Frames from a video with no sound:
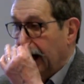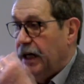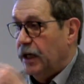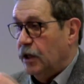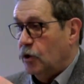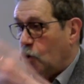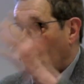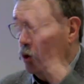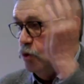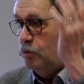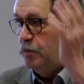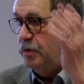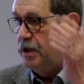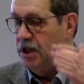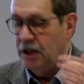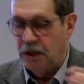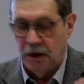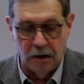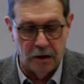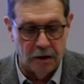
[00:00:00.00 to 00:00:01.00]
it could
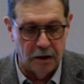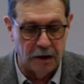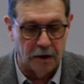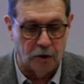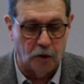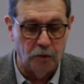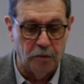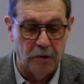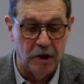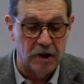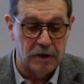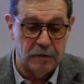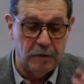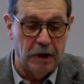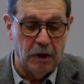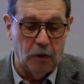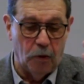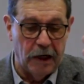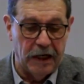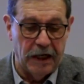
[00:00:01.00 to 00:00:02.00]
be
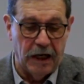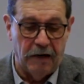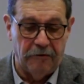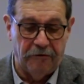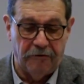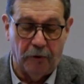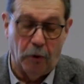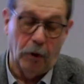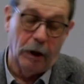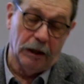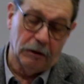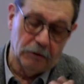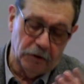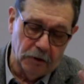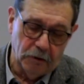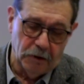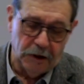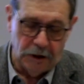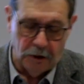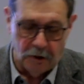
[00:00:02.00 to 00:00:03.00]
spin 1/2. Well,
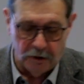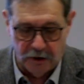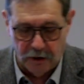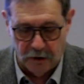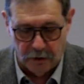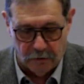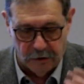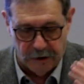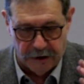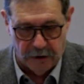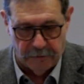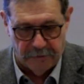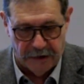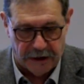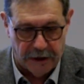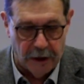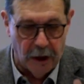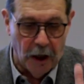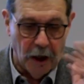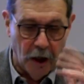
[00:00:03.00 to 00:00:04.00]
you need also quantum
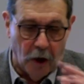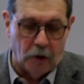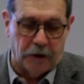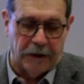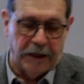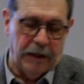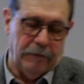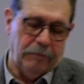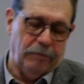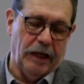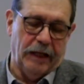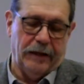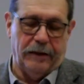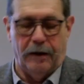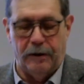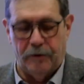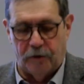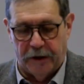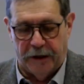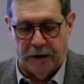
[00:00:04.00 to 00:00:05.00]
mechanics. Okay, but
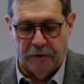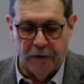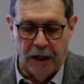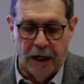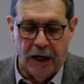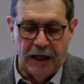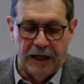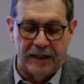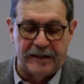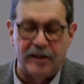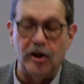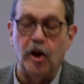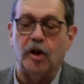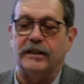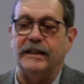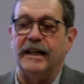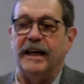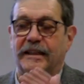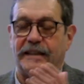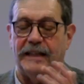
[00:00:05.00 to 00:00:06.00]
okay, it's
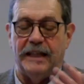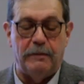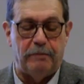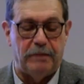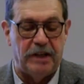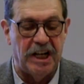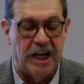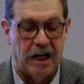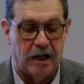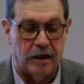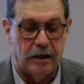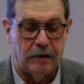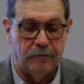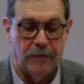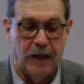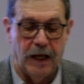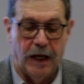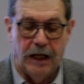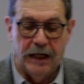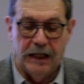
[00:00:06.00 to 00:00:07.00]
not yet EPR.
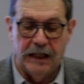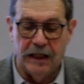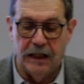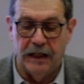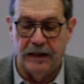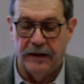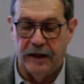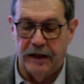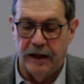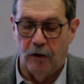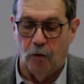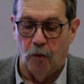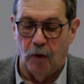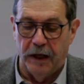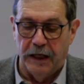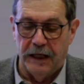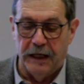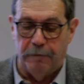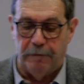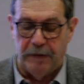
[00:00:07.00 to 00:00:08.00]

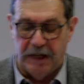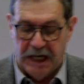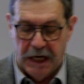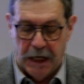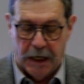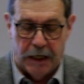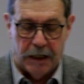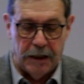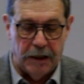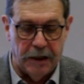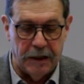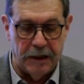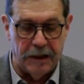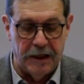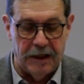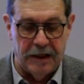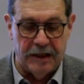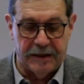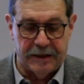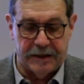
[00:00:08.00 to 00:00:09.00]
EPR
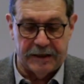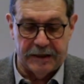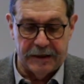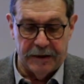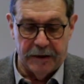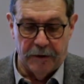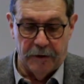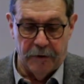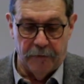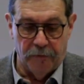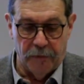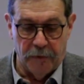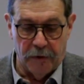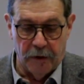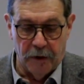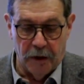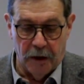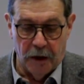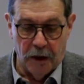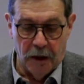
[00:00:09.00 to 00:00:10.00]
is
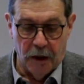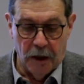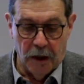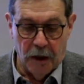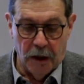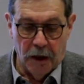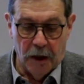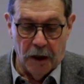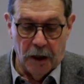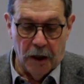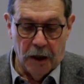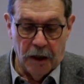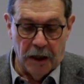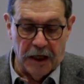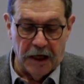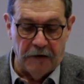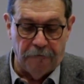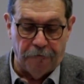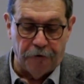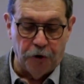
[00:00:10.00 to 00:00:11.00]

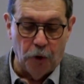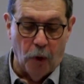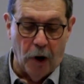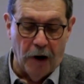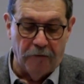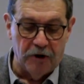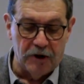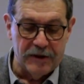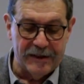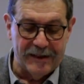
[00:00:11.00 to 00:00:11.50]
if you have a